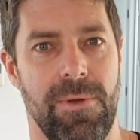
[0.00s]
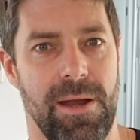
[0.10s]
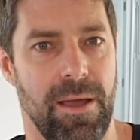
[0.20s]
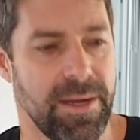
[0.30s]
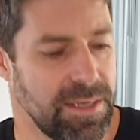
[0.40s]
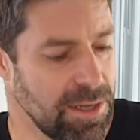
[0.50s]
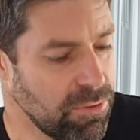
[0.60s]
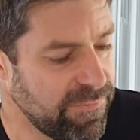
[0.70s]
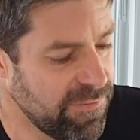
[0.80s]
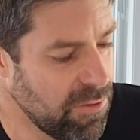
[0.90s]
really
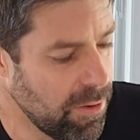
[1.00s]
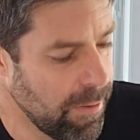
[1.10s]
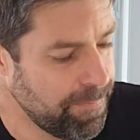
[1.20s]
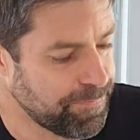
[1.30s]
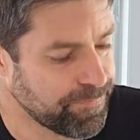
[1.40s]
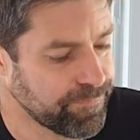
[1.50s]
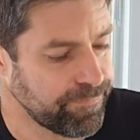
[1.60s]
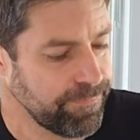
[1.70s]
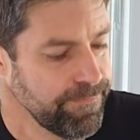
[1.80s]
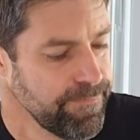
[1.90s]
ideal for
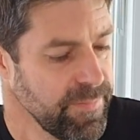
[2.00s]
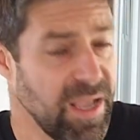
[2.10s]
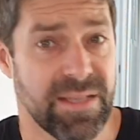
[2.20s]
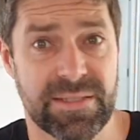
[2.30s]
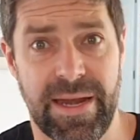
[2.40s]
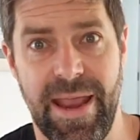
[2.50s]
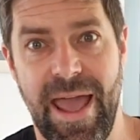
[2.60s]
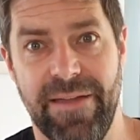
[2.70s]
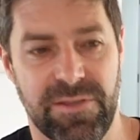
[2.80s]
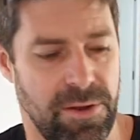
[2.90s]
Sunday
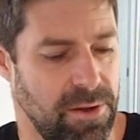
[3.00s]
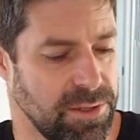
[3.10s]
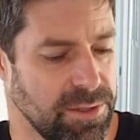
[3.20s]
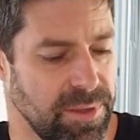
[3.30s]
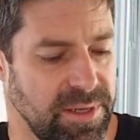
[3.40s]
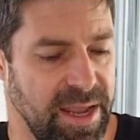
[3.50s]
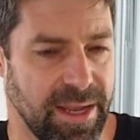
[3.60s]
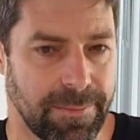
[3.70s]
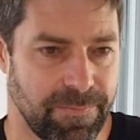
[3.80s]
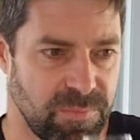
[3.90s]
afternoons on the deck.